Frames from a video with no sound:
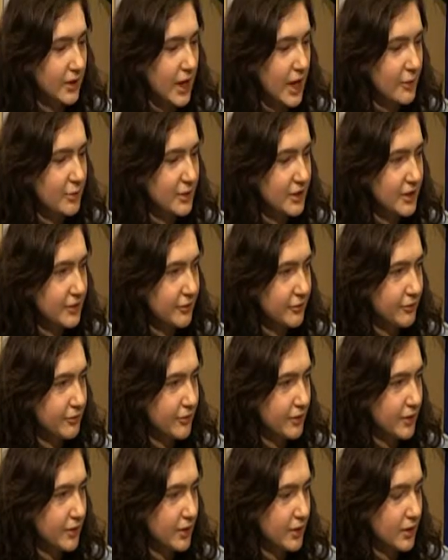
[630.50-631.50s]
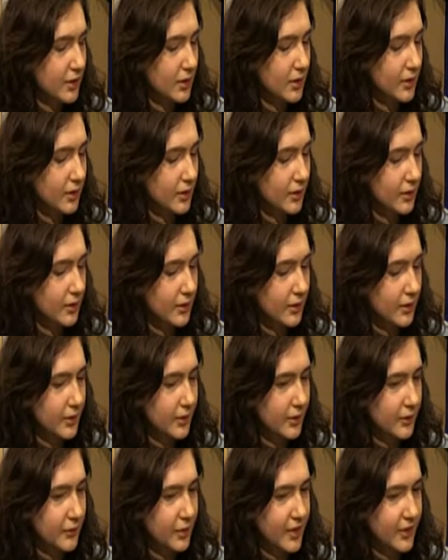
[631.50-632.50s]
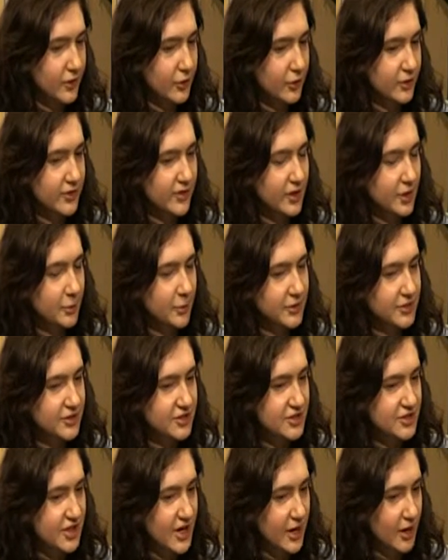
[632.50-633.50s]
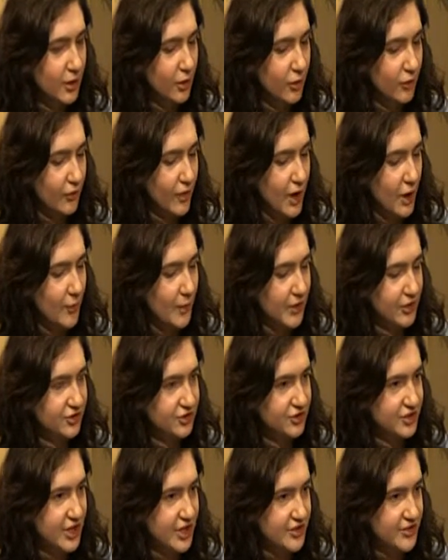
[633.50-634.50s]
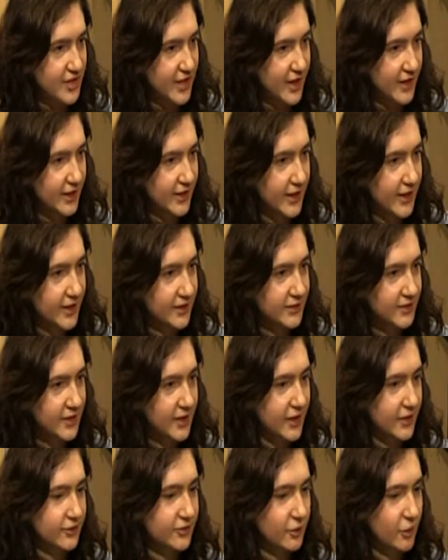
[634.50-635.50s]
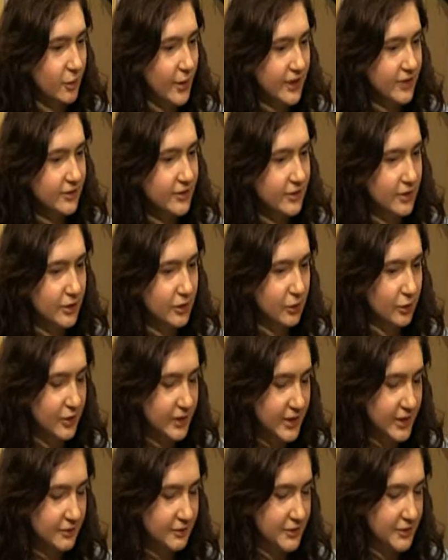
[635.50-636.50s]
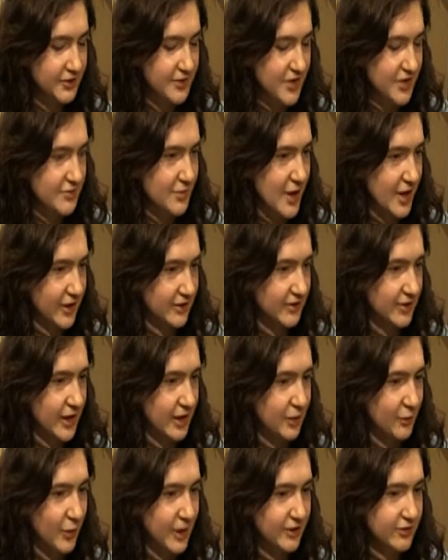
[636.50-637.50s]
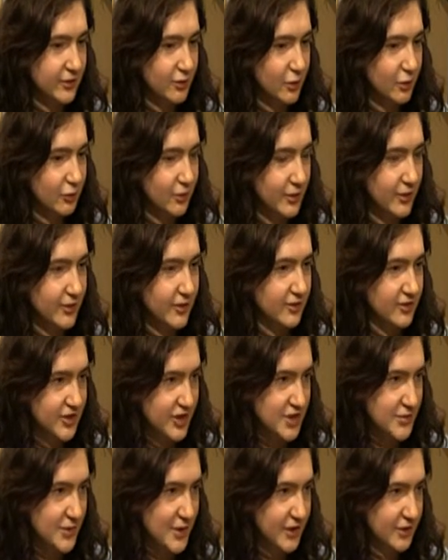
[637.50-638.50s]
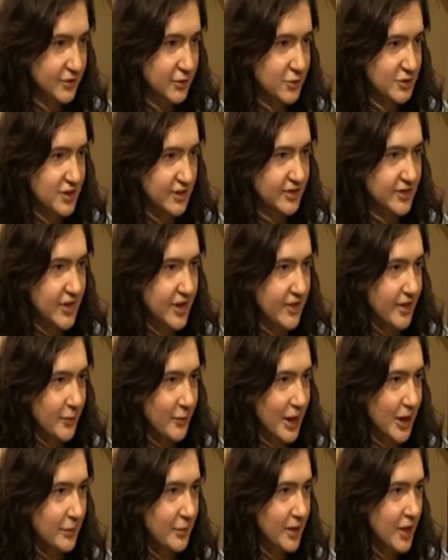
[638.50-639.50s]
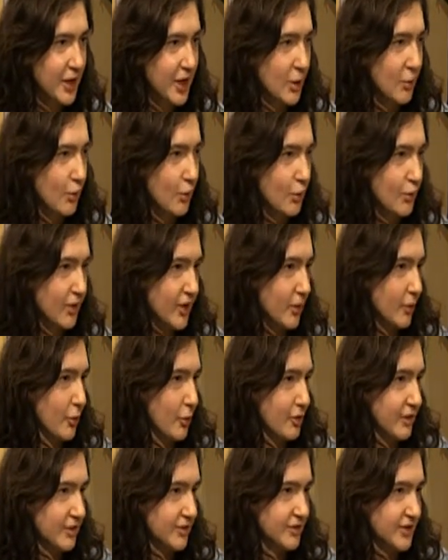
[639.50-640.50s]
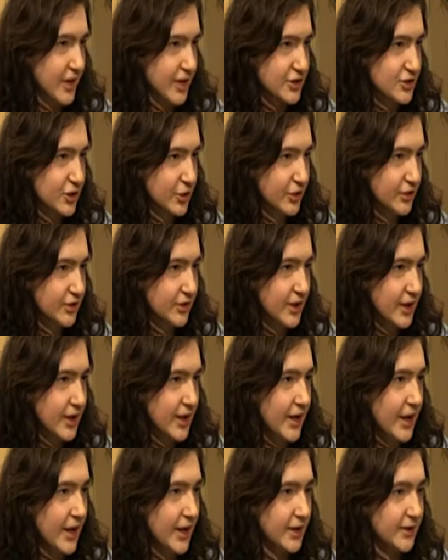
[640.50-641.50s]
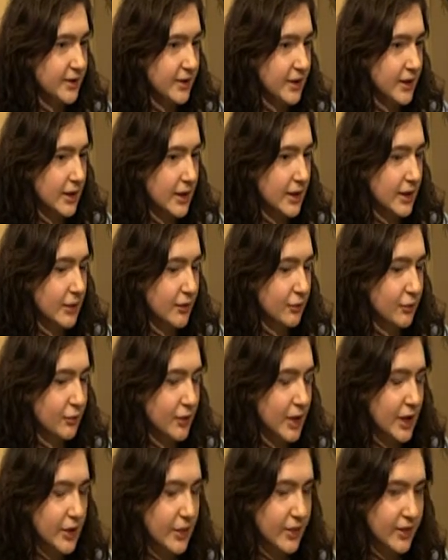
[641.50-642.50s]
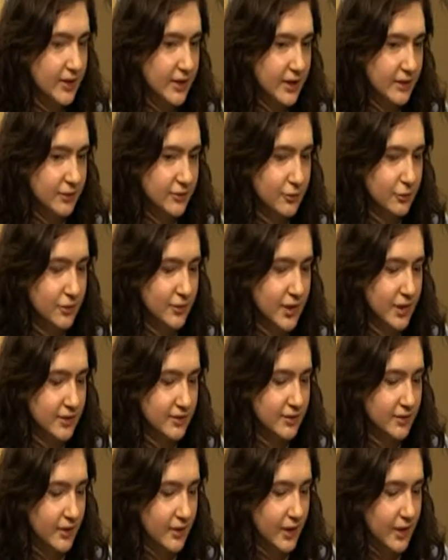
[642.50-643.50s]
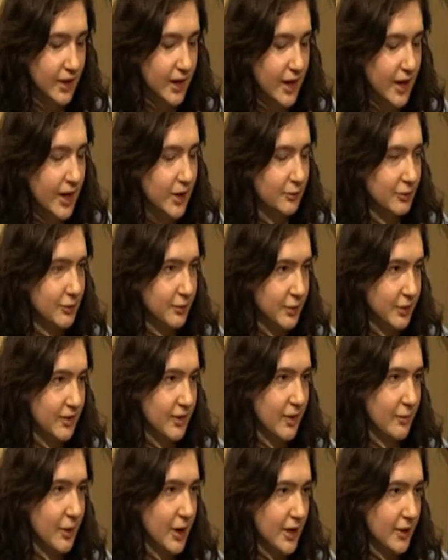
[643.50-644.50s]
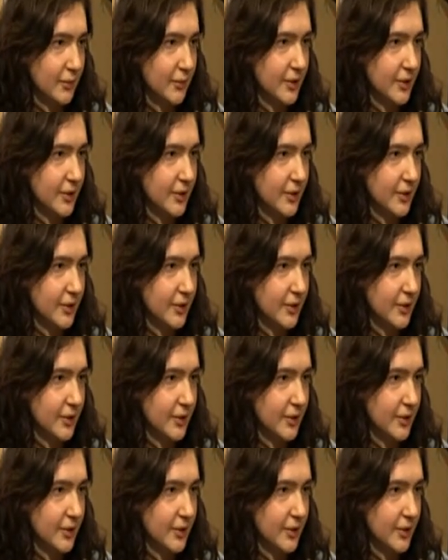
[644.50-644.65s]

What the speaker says: I believe if they don't keep track of how much trash they collect. So once you're given trash bags, and once you fill these trash bags, you just tie them up, put them on the side road, and throughout the next few days, the car will pick them up.